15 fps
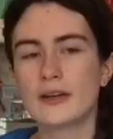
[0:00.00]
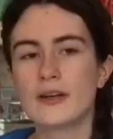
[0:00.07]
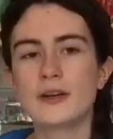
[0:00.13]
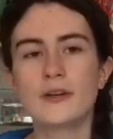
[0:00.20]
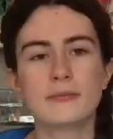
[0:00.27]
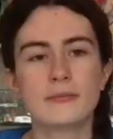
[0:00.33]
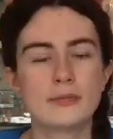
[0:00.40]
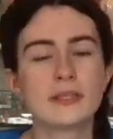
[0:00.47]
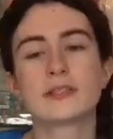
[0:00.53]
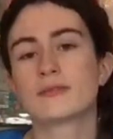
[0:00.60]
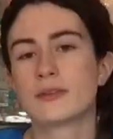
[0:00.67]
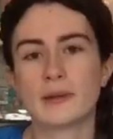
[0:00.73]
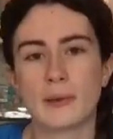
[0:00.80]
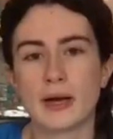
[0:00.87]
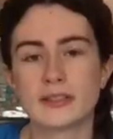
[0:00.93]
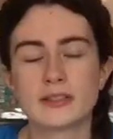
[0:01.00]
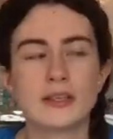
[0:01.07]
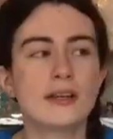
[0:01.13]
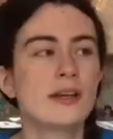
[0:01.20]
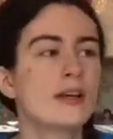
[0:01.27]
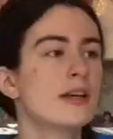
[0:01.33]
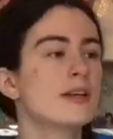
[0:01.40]
It doesn't really
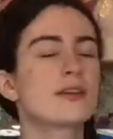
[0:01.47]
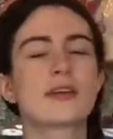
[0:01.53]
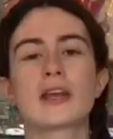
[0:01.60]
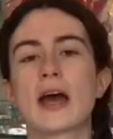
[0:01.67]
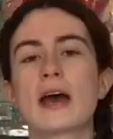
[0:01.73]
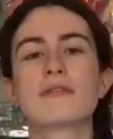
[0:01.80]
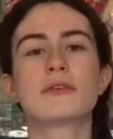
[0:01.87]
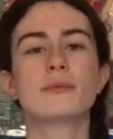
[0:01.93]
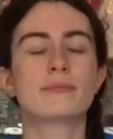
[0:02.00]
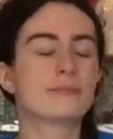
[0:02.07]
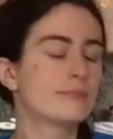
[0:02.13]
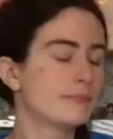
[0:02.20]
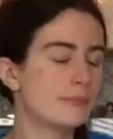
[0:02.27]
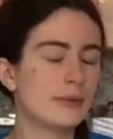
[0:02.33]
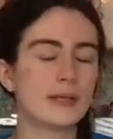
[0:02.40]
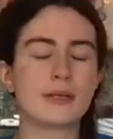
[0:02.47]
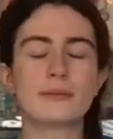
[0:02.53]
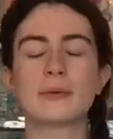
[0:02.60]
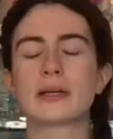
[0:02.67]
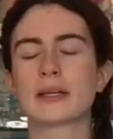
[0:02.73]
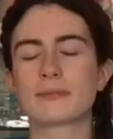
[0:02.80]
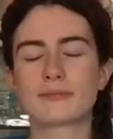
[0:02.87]
matter. You're gonna have a bloody
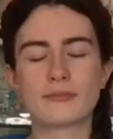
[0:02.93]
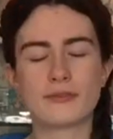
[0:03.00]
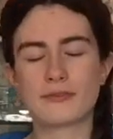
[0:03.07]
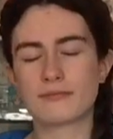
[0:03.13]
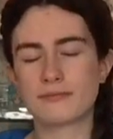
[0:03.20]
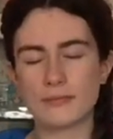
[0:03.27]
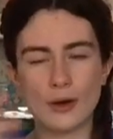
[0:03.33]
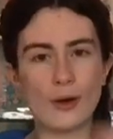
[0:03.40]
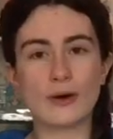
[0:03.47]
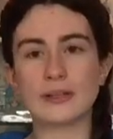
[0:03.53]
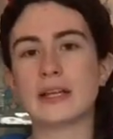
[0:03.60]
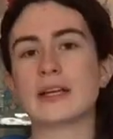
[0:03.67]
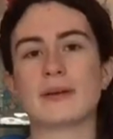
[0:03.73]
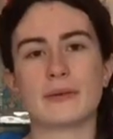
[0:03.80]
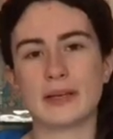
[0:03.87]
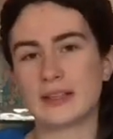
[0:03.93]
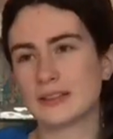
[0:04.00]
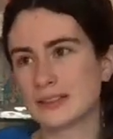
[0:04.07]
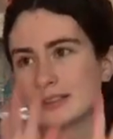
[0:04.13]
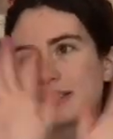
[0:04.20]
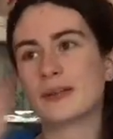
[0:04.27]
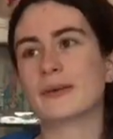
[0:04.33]
wig on anyway,
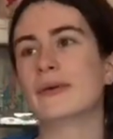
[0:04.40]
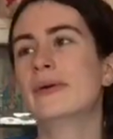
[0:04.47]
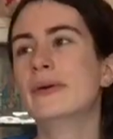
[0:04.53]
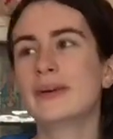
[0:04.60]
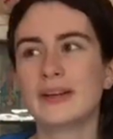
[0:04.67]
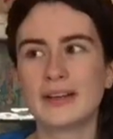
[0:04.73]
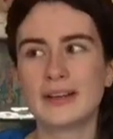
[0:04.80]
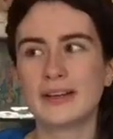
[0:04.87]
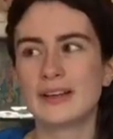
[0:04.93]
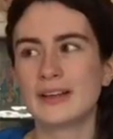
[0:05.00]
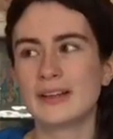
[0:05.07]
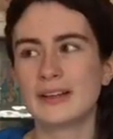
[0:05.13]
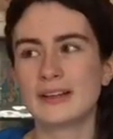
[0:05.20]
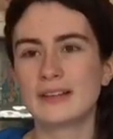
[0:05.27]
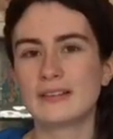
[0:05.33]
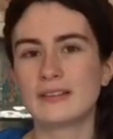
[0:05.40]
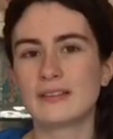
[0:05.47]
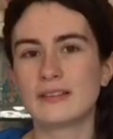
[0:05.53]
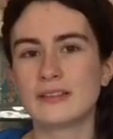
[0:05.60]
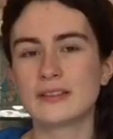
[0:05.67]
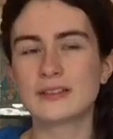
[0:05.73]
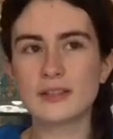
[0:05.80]
so
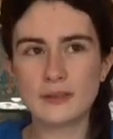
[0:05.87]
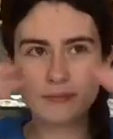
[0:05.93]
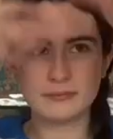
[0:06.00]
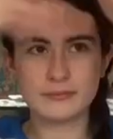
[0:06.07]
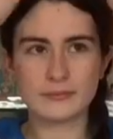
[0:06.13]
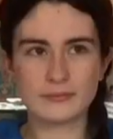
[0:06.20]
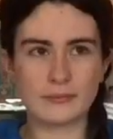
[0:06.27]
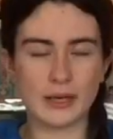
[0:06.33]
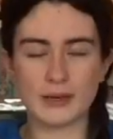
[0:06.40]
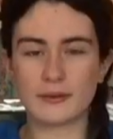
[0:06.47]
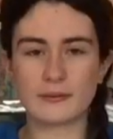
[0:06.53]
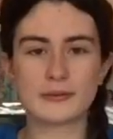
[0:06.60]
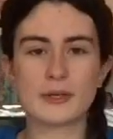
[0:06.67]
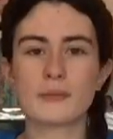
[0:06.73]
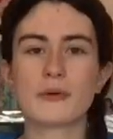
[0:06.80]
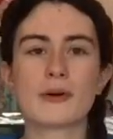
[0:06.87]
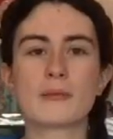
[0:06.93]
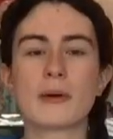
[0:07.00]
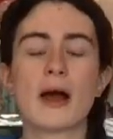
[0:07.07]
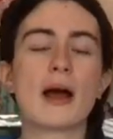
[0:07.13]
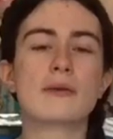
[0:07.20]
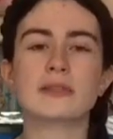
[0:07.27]
don't worry
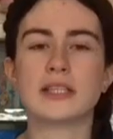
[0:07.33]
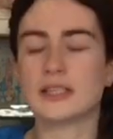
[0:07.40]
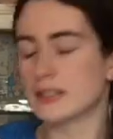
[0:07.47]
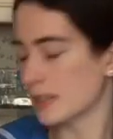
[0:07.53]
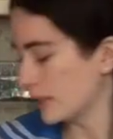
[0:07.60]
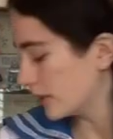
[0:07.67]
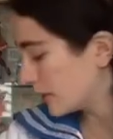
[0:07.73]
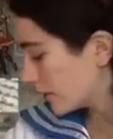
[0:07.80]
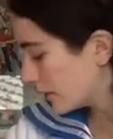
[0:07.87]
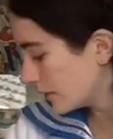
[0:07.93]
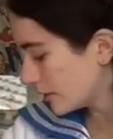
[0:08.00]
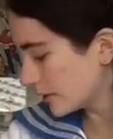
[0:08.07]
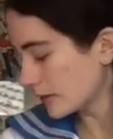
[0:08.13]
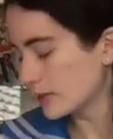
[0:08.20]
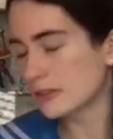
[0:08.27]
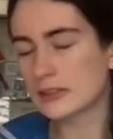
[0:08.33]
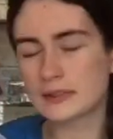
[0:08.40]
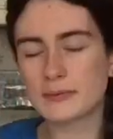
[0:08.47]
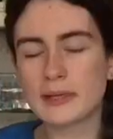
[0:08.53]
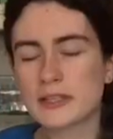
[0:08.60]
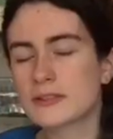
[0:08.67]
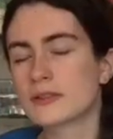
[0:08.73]
about how neat it is.
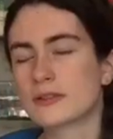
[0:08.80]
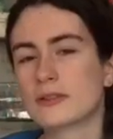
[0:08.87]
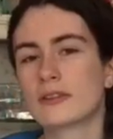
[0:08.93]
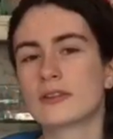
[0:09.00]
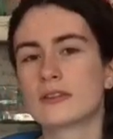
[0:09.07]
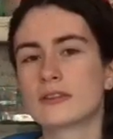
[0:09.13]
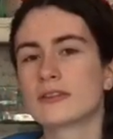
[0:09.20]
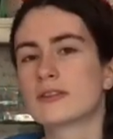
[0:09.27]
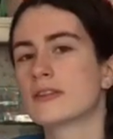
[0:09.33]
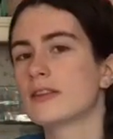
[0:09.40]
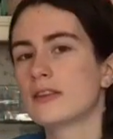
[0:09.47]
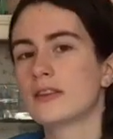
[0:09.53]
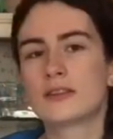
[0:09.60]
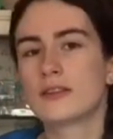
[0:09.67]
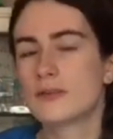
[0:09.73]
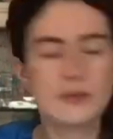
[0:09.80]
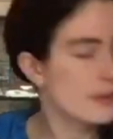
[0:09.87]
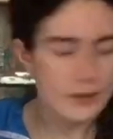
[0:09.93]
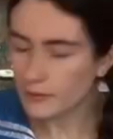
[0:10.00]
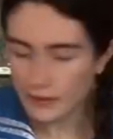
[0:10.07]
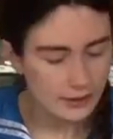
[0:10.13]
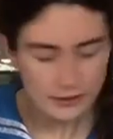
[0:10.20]
Just make sure that you can
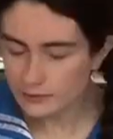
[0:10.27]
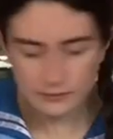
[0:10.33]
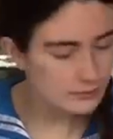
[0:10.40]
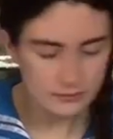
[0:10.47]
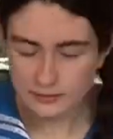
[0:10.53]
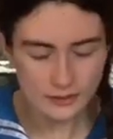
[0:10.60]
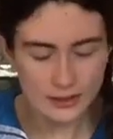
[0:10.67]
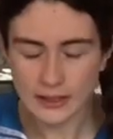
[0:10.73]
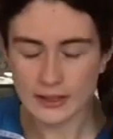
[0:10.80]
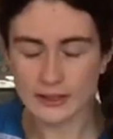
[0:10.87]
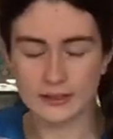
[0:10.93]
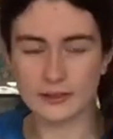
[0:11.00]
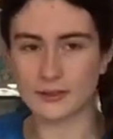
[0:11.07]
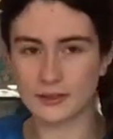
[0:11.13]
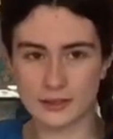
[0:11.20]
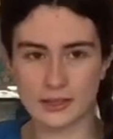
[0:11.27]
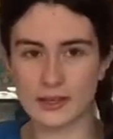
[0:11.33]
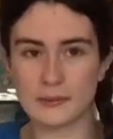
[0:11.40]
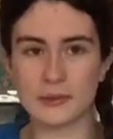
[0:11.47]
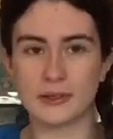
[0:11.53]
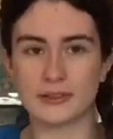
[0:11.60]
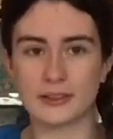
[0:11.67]
go like, and it's not gonna
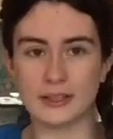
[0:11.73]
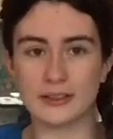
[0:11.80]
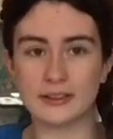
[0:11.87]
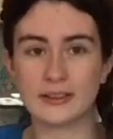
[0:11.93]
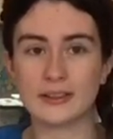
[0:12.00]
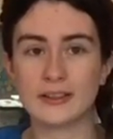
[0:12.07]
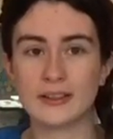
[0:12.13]
come all down.